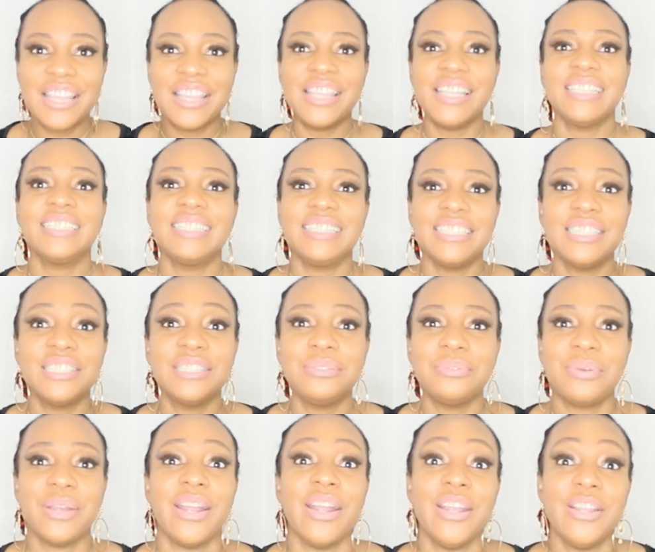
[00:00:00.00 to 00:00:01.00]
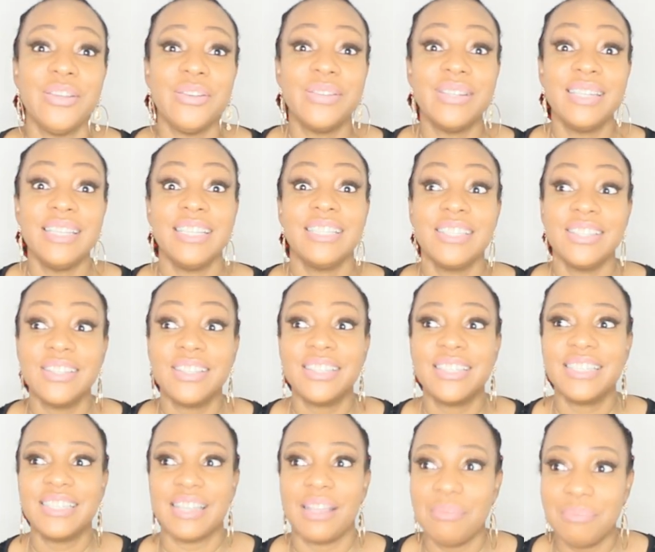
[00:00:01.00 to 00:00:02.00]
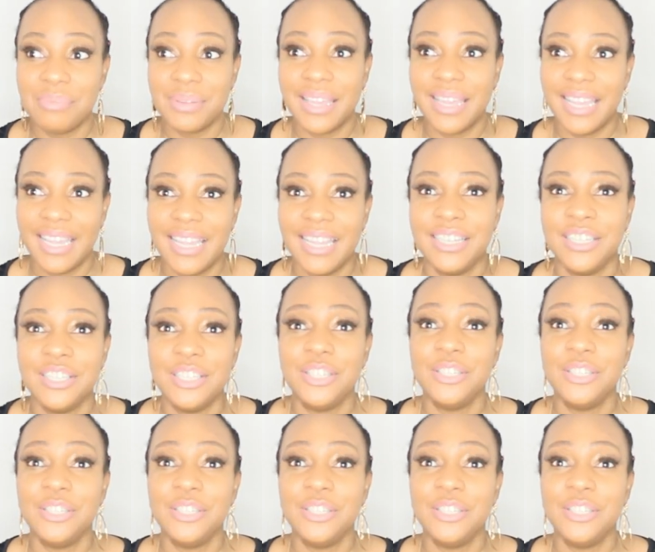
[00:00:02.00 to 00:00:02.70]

this is where you need to step in.